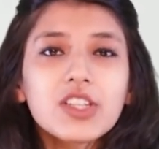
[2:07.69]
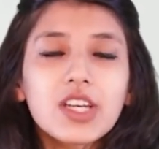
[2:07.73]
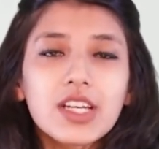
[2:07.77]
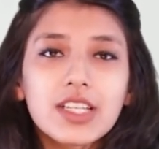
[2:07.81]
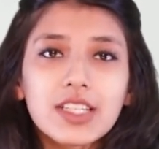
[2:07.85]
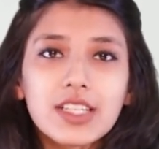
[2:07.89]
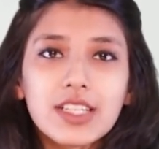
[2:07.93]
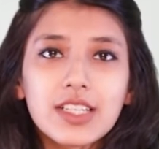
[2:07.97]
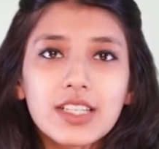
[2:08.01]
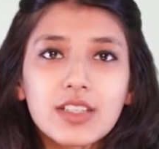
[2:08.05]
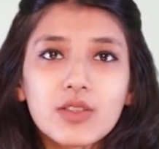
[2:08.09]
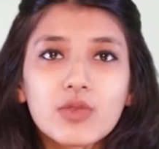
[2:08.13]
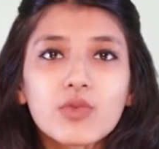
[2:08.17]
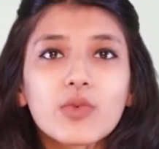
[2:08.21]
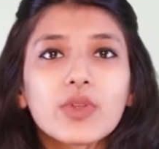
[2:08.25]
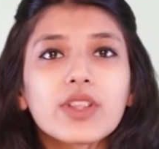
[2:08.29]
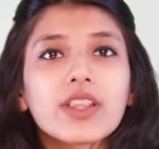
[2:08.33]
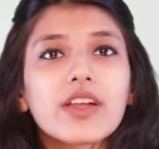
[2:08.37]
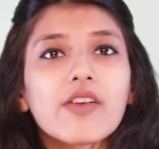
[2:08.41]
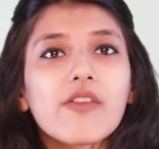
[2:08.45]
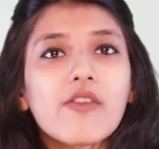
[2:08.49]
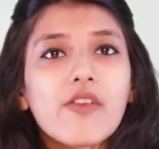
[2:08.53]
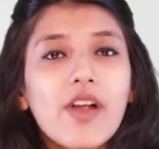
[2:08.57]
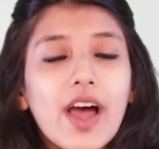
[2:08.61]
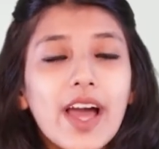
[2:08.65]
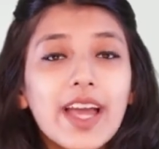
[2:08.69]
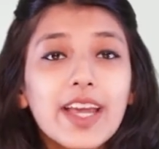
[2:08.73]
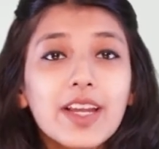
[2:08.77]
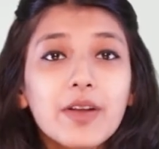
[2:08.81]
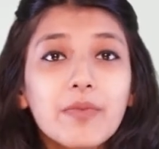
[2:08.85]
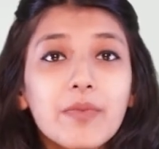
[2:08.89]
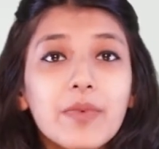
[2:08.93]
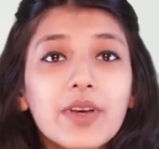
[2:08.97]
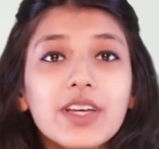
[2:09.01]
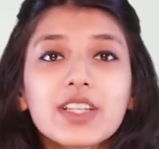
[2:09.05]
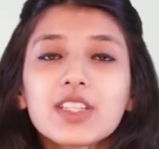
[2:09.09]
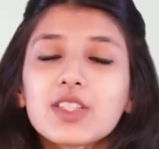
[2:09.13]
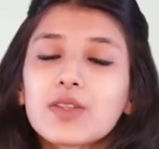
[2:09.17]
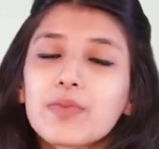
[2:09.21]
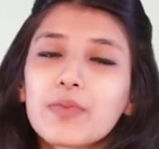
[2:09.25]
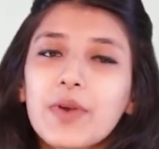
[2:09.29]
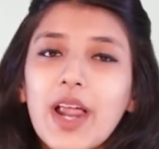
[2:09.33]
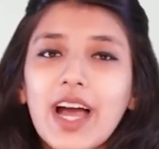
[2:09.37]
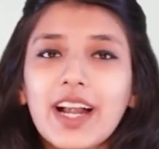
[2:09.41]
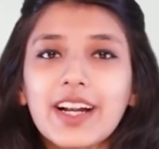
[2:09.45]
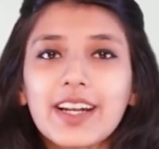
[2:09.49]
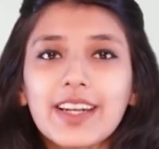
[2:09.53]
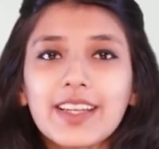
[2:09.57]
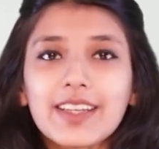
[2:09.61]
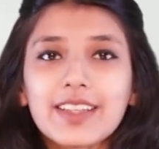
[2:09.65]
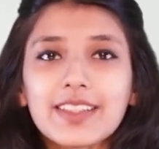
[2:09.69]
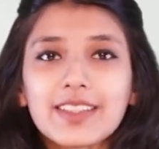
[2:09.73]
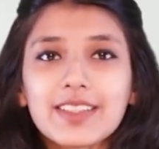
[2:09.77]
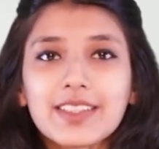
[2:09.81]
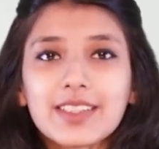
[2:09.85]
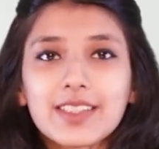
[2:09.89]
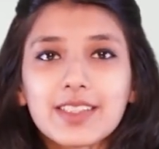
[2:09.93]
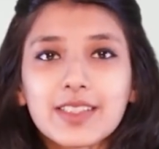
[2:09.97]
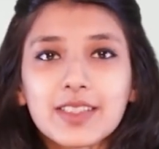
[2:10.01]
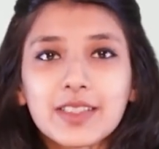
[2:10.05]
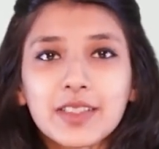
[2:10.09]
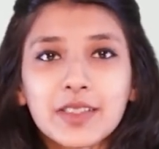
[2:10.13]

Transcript: judges with the right pitch practiced.